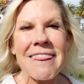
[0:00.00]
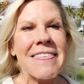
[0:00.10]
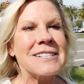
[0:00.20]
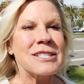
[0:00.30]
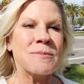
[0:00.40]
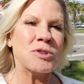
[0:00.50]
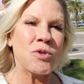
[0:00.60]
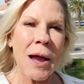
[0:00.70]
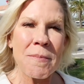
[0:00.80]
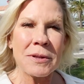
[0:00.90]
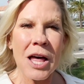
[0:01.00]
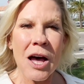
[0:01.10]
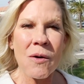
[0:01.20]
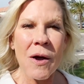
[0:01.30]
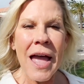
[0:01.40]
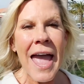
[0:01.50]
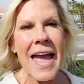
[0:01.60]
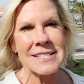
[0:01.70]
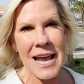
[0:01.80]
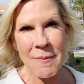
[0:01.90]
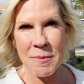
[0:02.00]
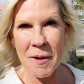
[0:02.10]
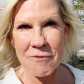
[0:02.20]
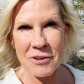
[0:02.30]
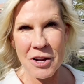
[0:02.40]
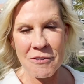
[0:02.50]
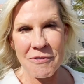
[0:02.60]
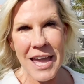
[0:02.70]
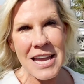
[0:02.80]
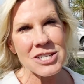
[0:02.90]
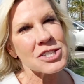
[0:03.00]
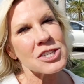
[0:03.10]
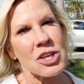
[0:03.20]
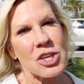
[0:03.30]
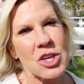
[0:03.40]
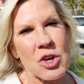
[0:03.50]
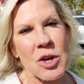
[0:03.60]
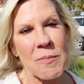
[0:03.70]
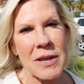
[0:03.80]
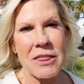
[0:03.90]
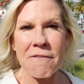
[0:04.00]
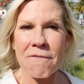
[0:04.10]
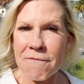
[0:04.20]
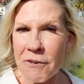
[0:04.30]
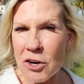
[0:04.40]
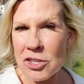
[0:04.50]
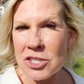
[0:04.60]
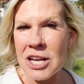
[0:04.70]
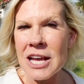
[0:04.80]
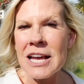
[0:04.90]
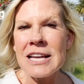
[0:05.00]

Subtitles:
then subscribe below and tap the bell for notifications so that you can be the first